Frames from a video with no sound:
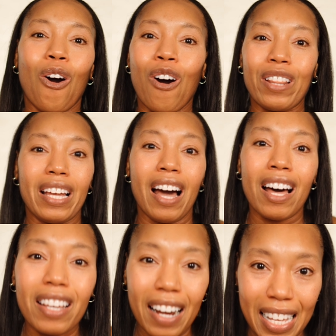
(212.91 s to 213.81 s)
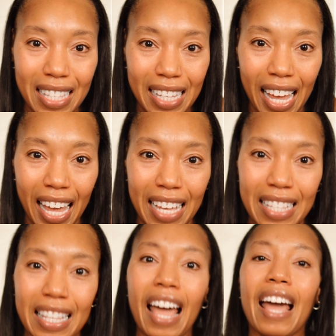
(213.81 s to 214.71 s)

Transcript: all the other SAs